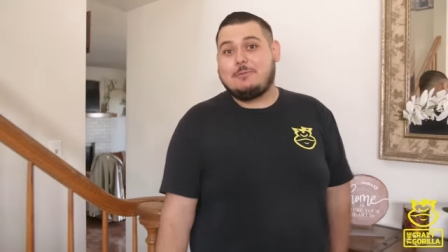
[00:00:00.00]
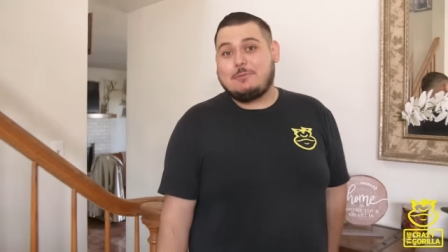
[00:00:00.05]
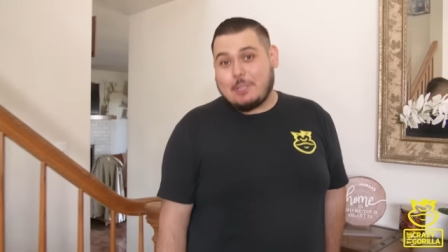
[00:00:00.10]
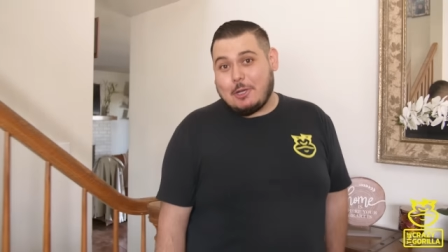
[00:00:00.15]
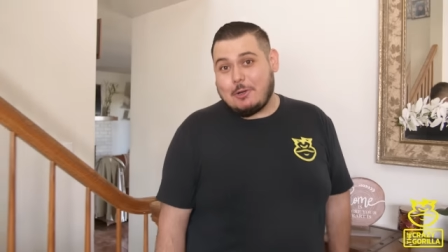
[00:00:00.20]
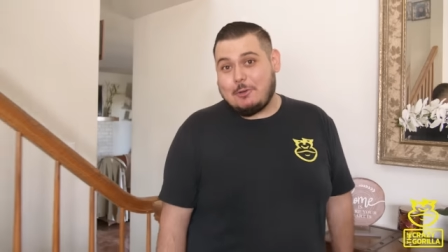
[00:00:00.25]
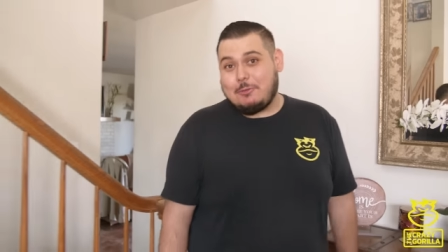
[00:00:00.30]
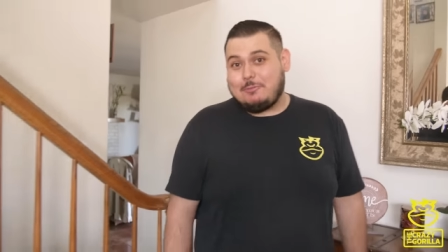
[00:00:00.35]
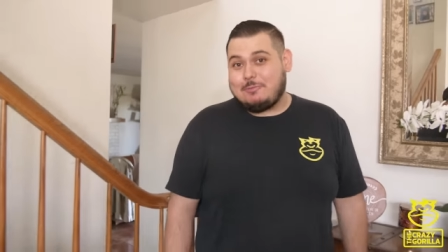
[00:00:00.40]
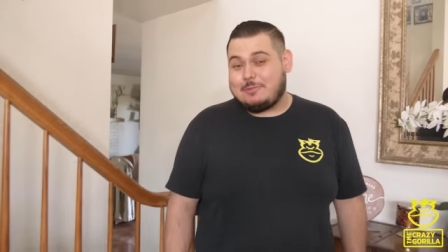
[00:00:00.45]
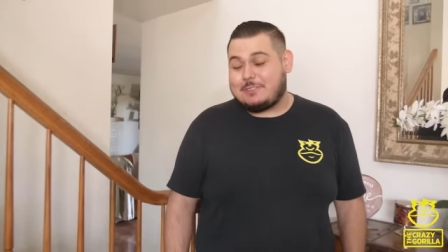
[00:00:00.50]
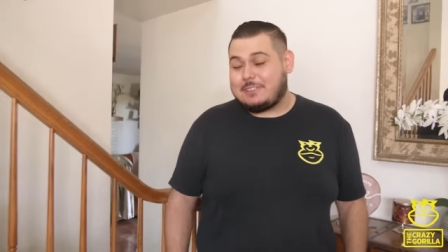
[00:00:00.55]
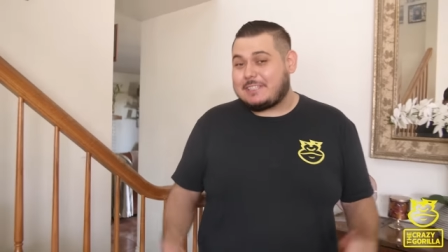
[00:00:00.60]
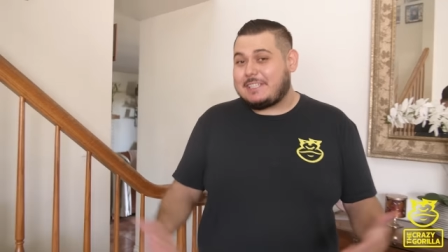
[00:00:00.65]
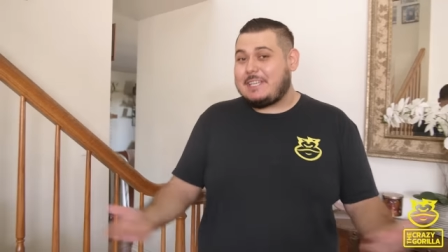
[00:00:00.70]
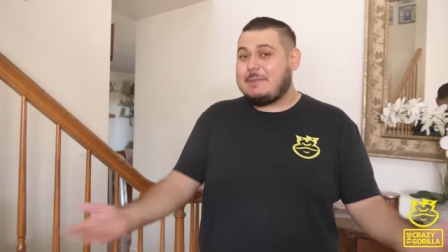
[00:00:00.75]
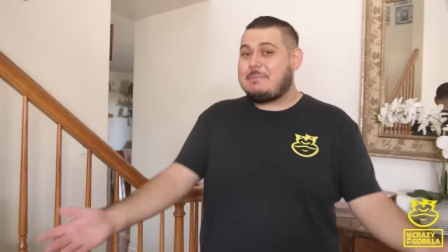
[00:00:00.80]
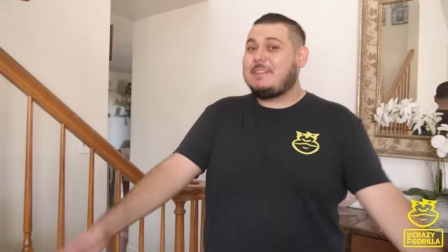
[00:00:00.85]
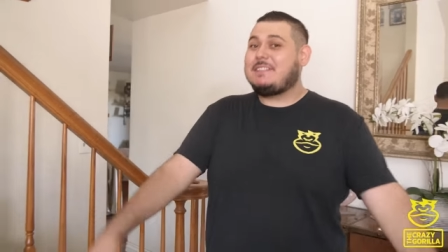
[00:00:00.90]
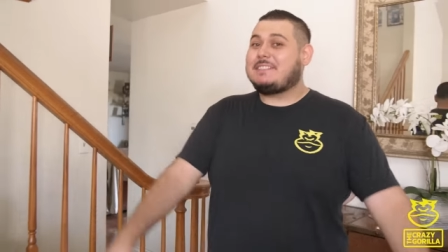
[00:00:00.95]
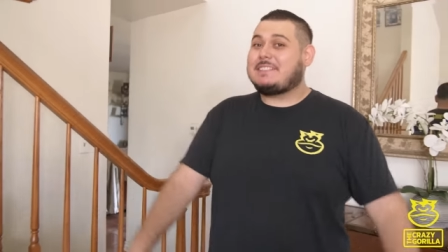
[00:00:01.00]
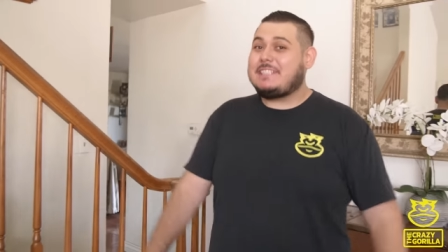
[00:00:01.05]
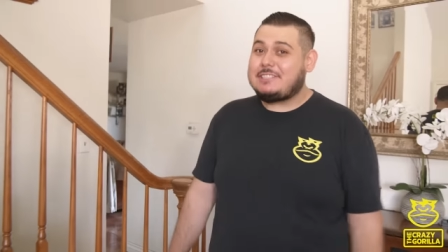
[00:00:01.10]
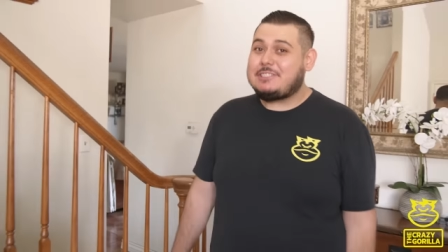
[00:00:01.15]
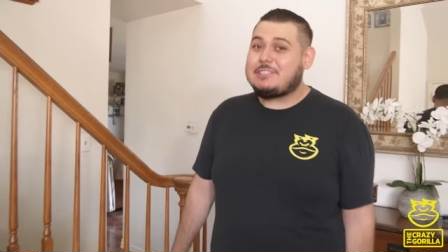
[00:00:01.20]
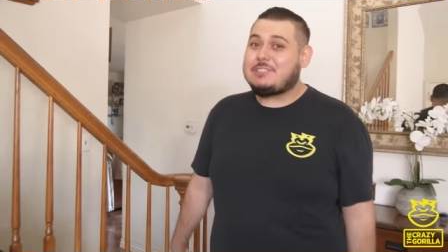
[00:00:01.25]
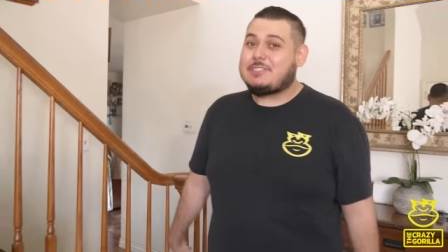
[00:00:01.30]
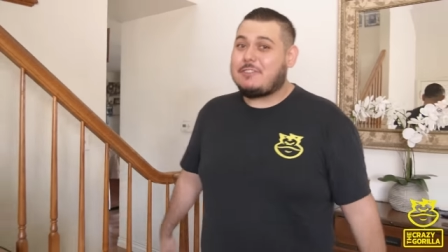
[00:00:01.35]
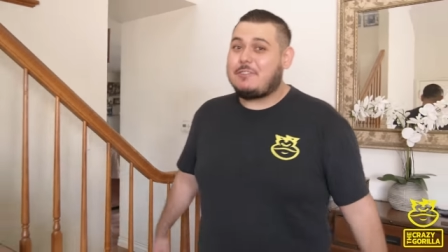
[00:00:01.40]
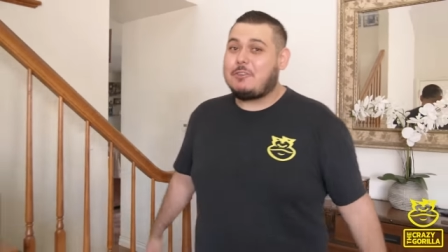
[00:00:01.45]
So to keep things
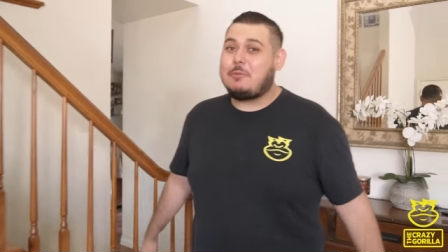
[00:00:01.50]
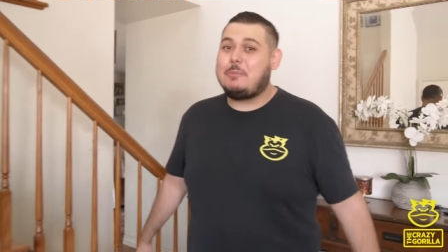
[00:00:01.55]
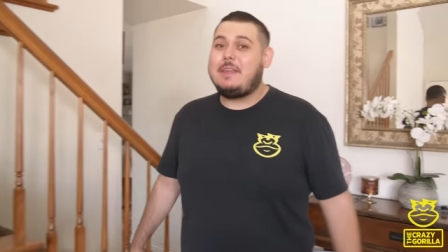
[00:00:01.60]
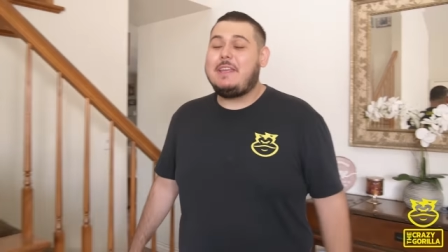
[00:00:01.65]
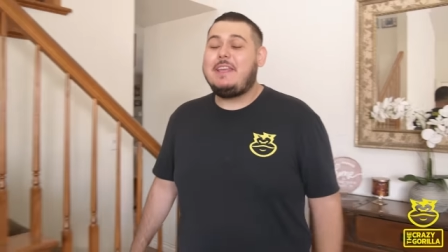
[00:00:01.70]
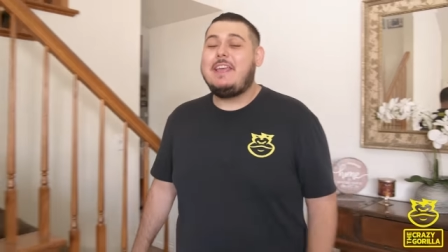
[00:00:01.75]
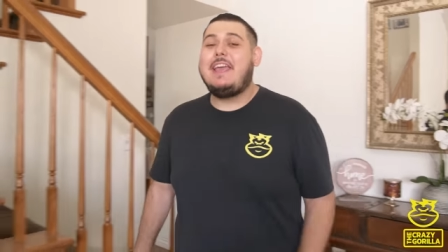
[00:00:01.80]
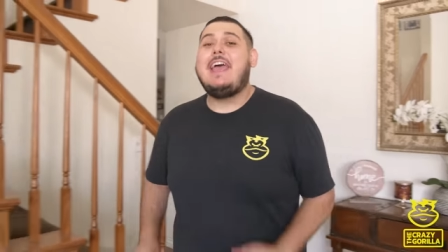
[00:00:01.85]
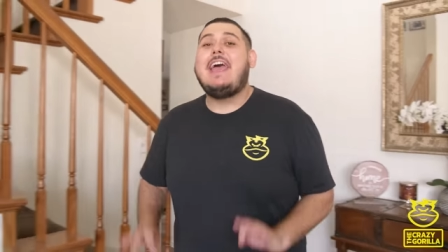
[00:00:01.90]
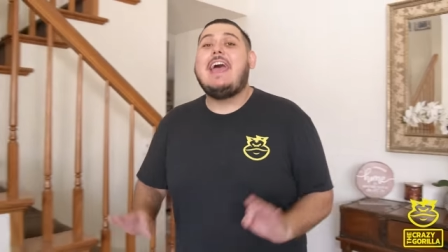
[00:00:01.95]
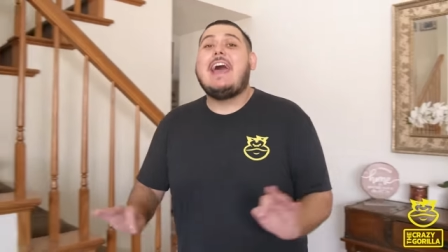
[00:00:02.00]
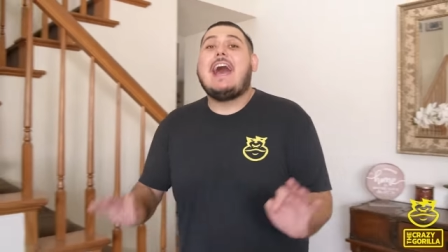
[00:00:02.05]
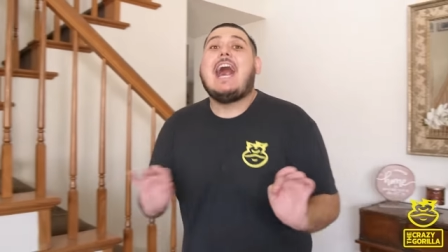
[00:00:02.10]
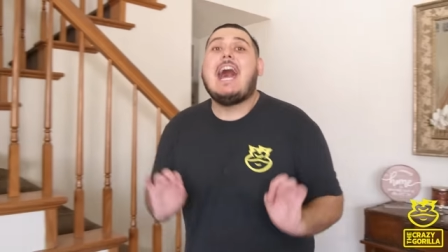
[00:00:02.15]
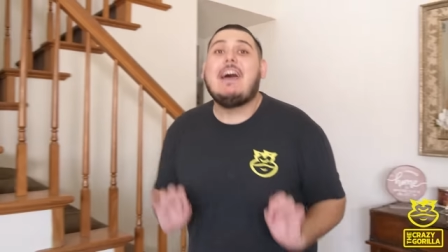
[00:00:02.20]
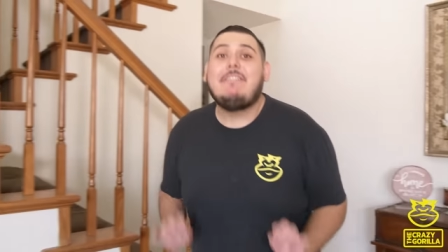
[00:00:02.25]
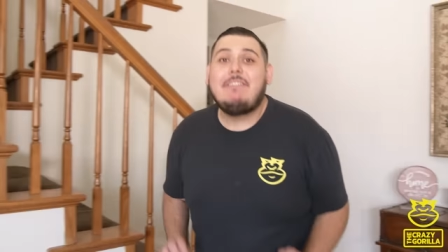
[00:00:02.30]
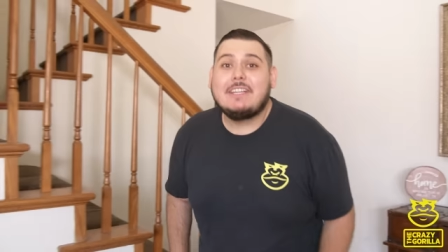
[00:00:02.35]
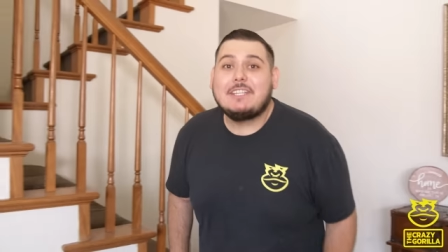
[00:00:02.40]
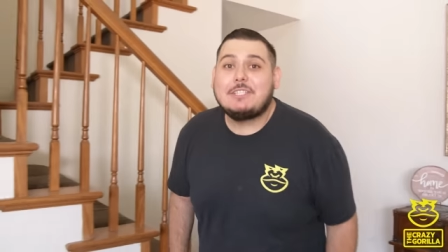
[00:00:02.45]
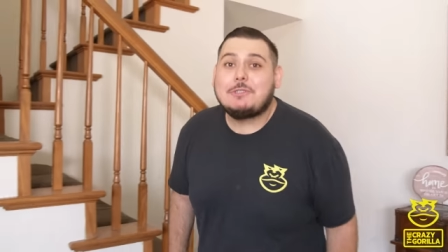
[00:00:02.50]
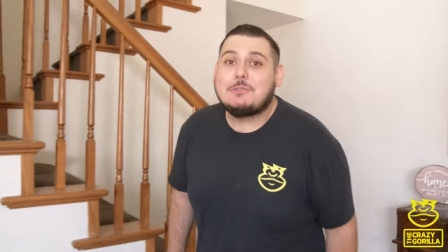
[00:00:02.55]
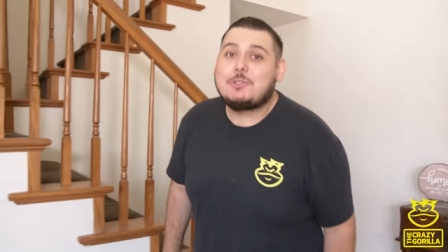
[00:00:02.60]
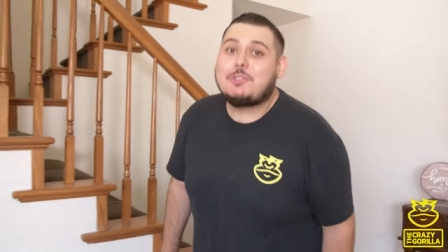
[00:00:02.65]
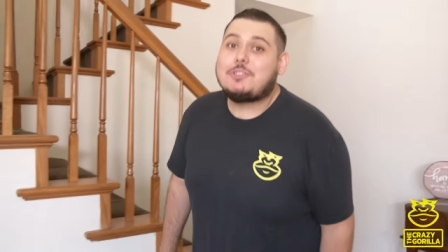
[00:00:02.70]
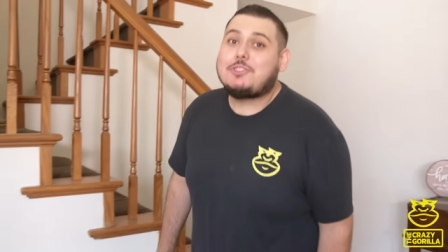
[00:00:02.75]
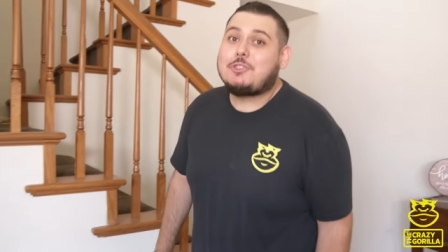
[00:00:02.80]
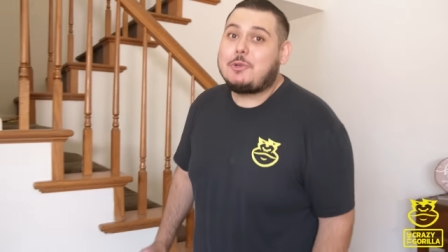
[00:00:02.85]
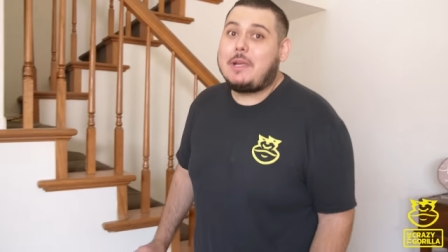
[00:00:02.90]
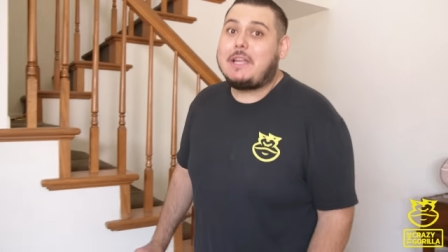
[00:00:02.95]
interesting for me, I've had to
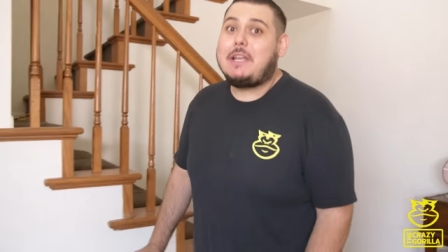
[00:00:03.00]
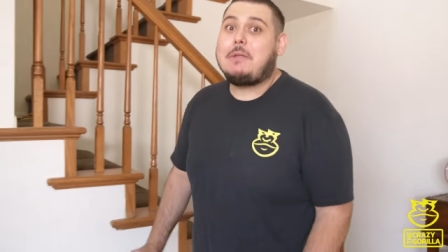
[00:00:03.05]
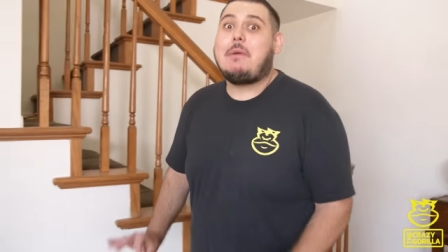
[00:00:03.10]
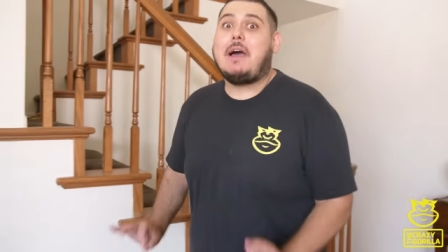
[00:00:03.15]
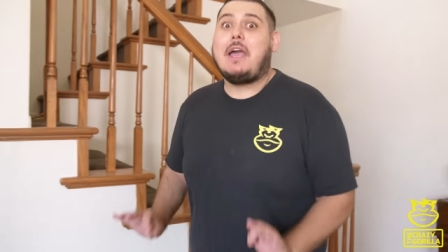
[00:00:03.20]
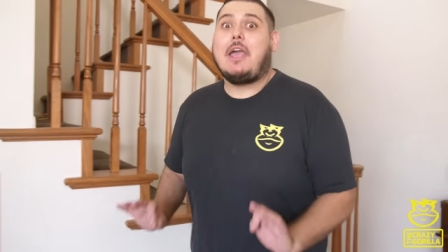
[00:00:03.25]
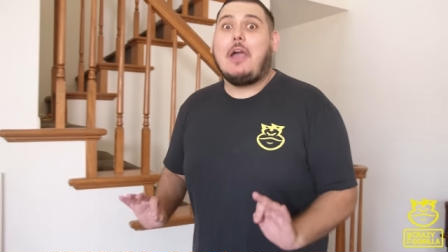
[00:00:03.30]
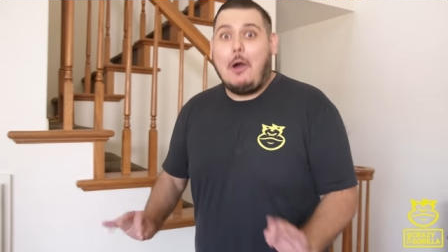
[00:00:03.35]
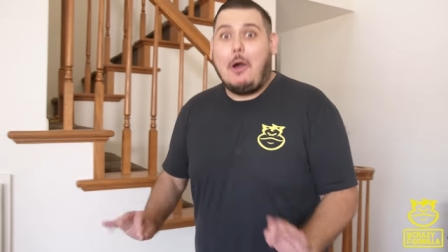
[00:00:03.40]
resort to creating my